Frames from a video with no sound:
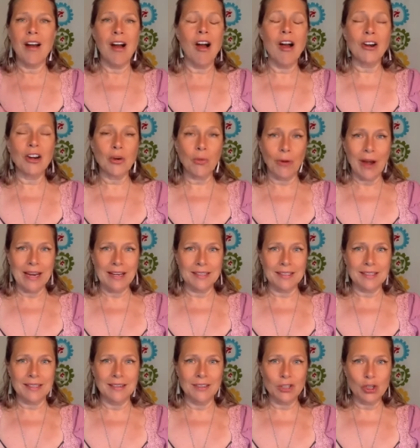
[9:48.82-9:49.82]
are
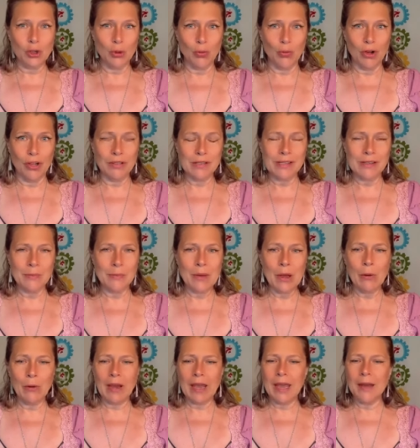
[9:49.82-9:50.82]
great tools.
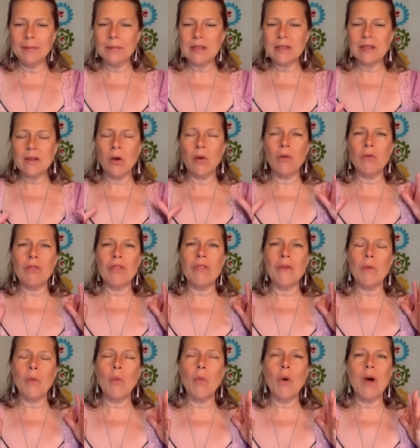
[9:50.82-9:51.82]
Okay, so
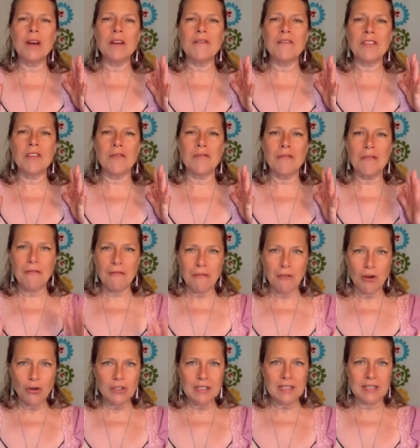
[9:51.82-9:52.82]
one of the
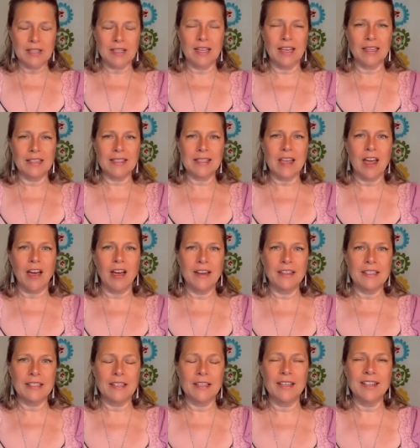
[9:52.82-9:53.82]
first things I
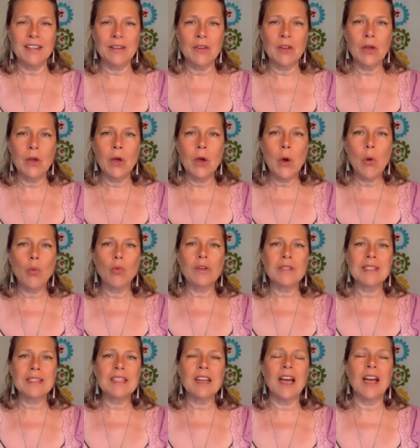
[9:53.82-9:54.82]
did
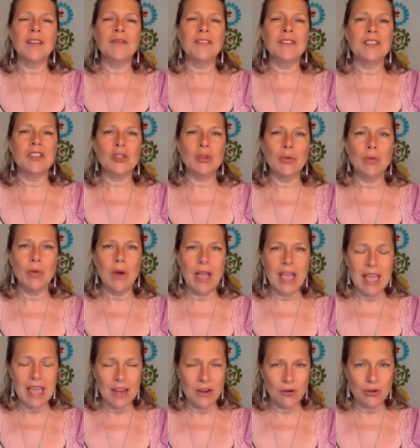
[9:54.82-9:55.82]
was dive into
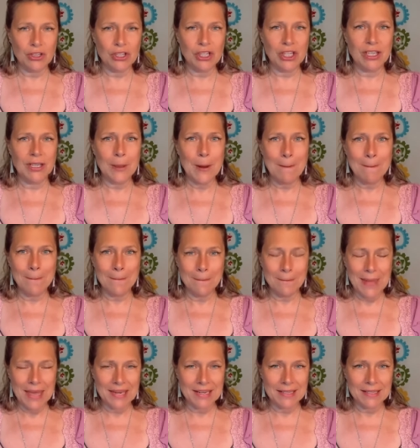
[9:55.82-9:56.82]
energy
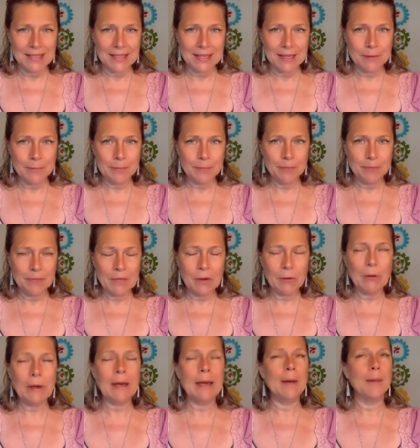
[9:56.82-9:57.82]
medicine.
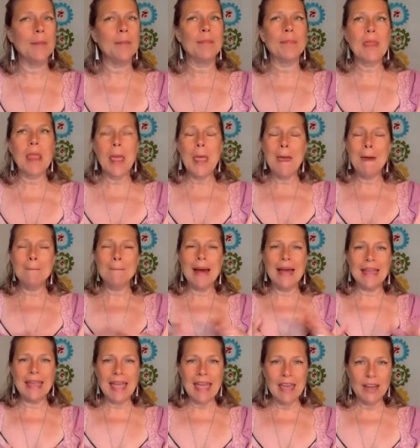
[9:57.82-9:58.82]
Okay,
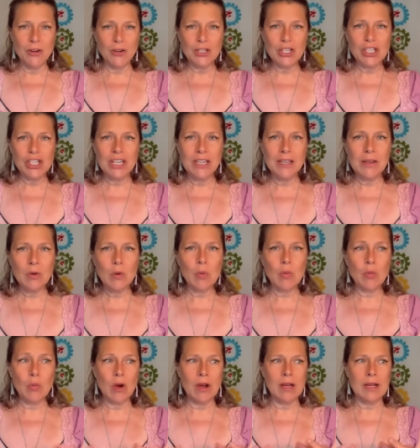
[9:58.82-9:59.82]
my energy
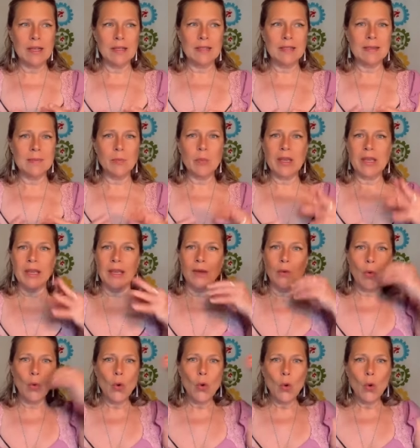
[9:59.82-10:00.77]
was being